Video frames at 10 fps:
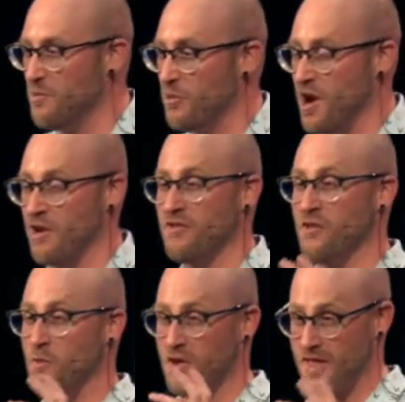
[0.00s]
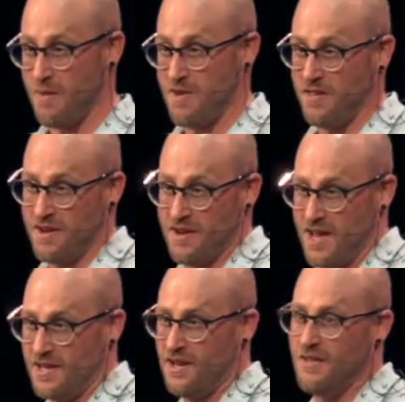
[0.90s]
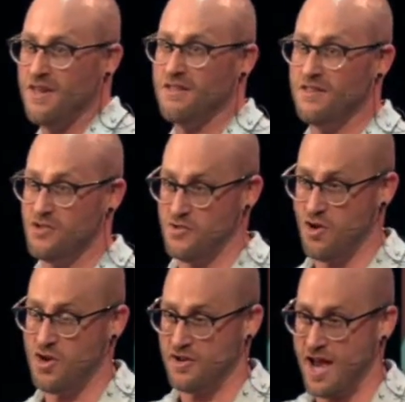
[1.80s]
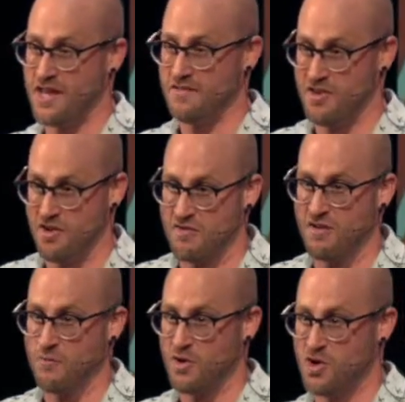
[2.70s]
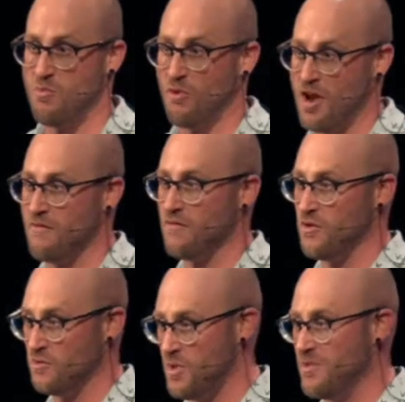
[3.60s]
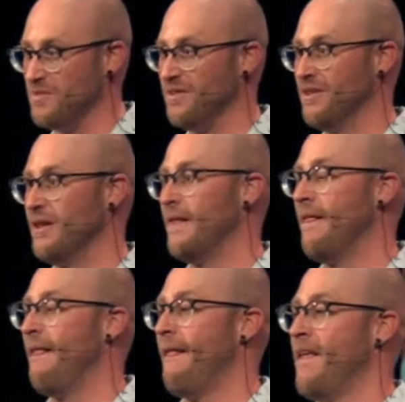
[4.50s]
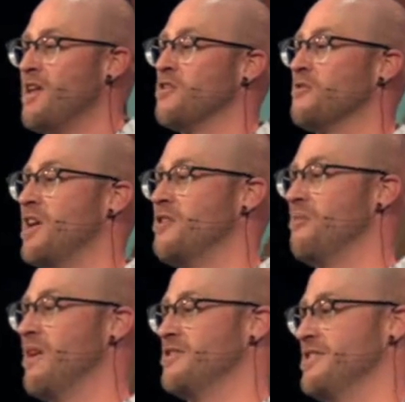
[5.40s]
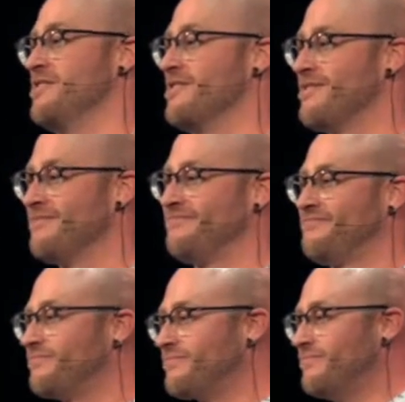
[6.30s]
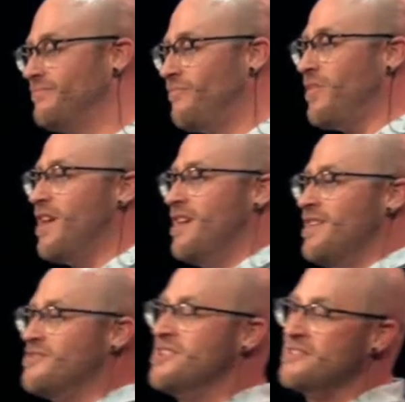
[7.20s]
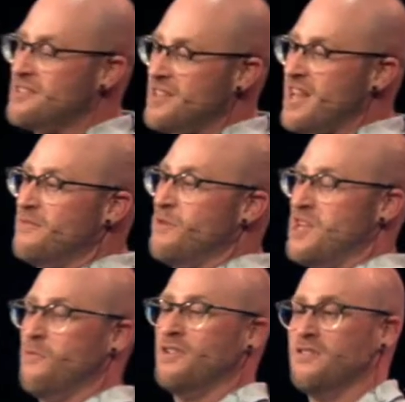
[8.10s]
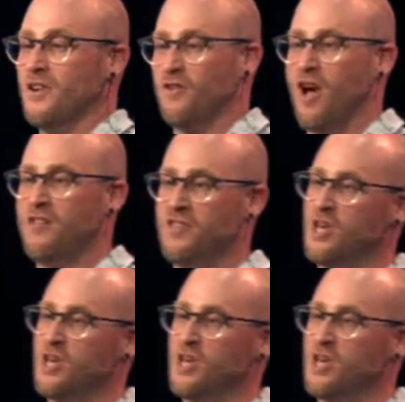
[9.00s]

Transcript: in prayer. So, what that means connected to this is you know your daddy's hearing when you pray for those people. Here's what I know about Jesus Jesus said when he went to the cross,